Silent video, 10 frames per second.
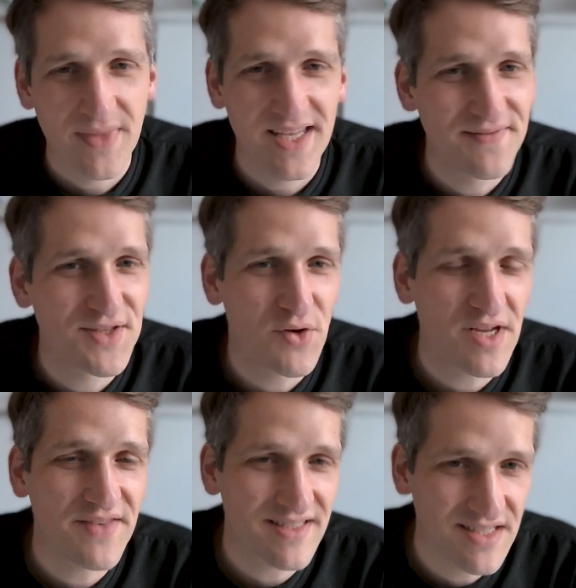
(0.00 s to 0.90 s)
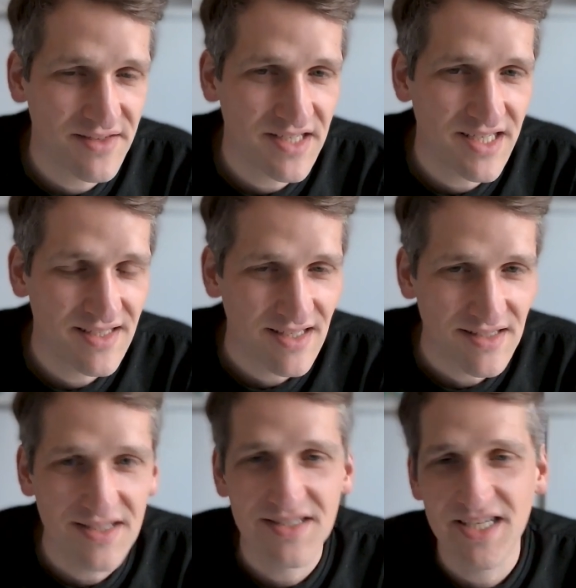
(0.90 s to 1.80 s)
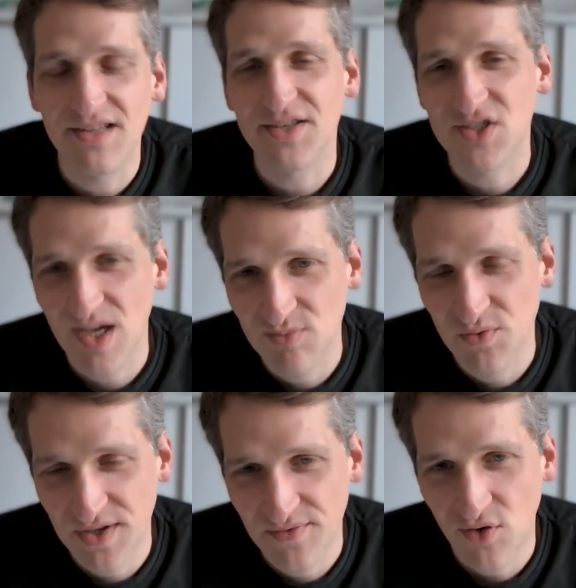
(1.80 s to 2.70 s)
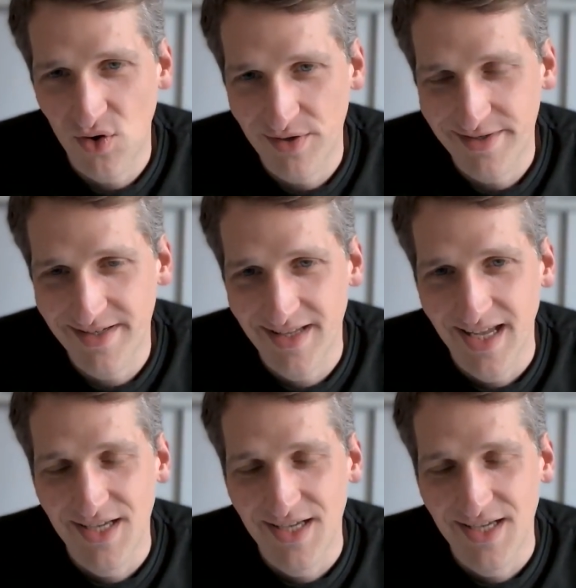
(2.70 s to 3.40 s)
If you don't have activities, the deal is not moving forward.